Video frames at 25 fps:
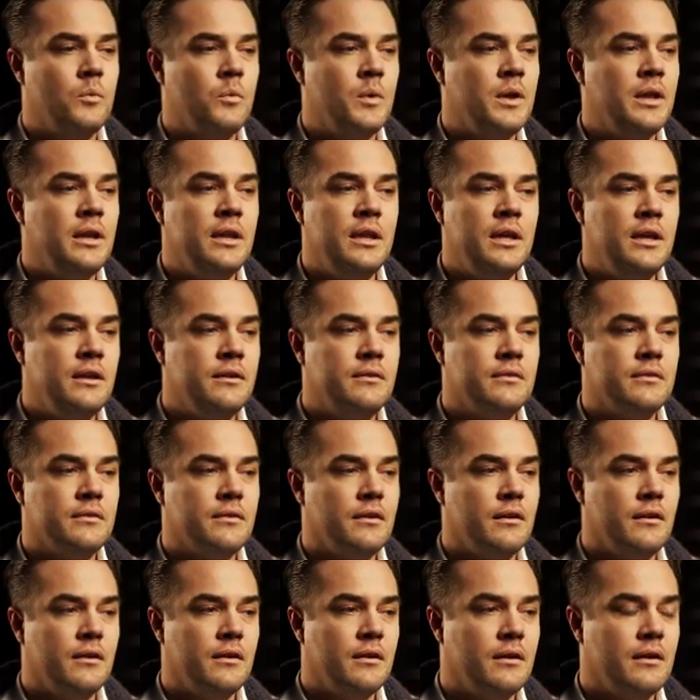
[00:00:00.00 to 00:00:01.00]
We need
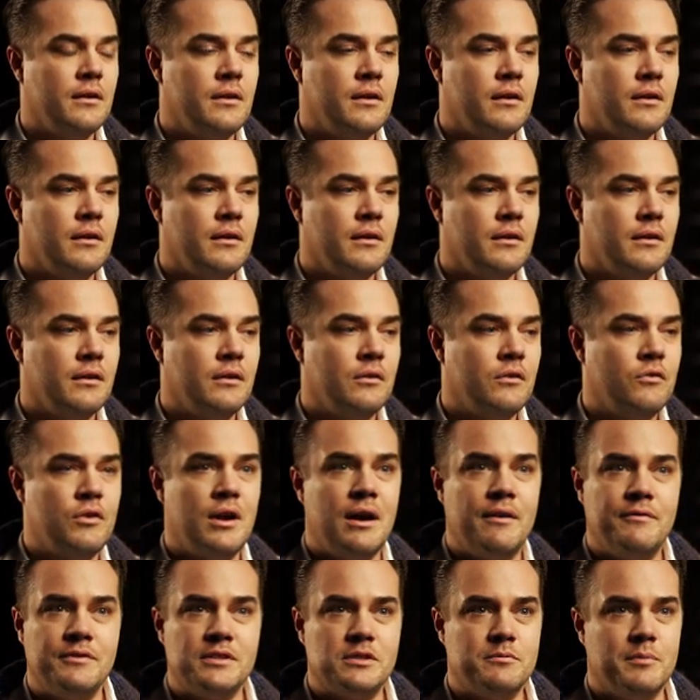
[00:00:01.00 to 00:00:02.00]

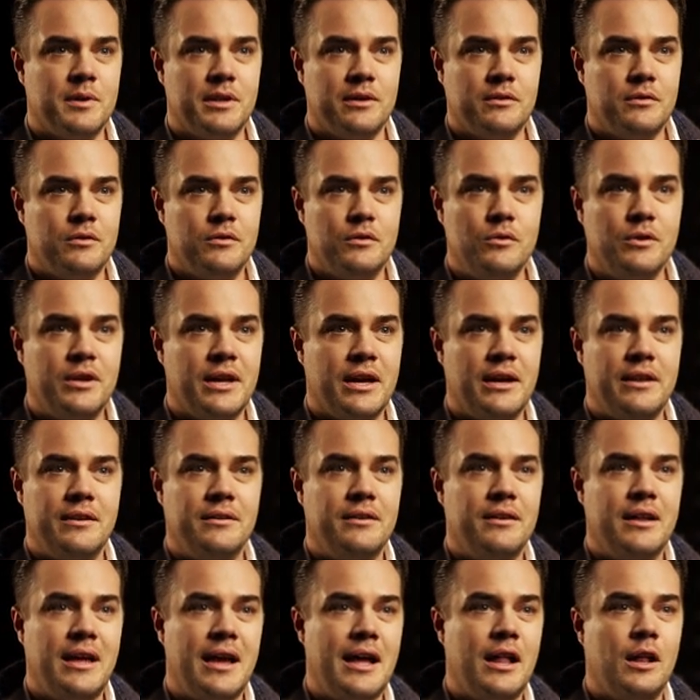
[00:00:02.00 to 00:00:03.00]
craftsmen who
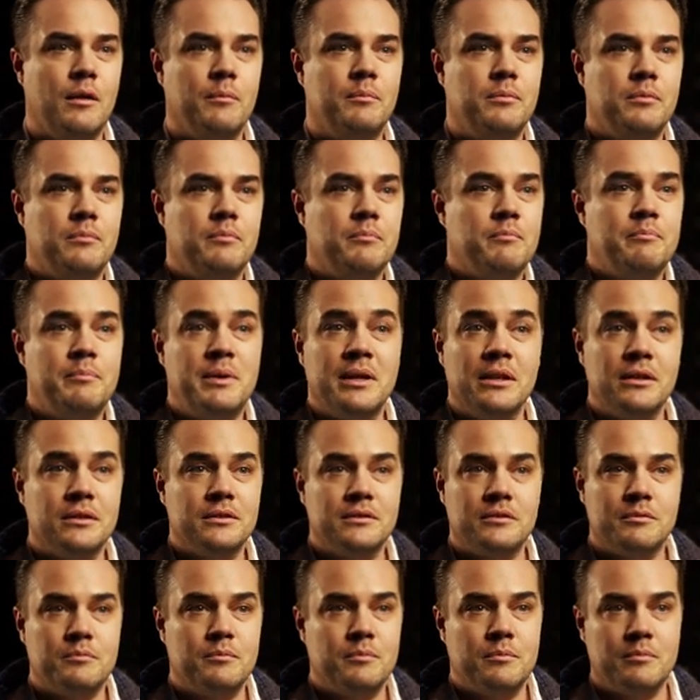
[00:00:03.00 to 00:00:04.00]
can help
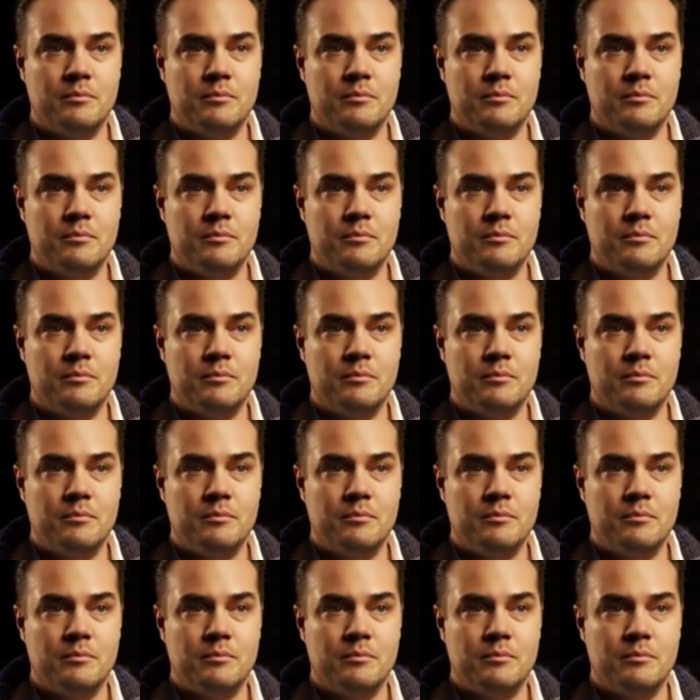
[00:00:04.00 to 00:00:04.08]
build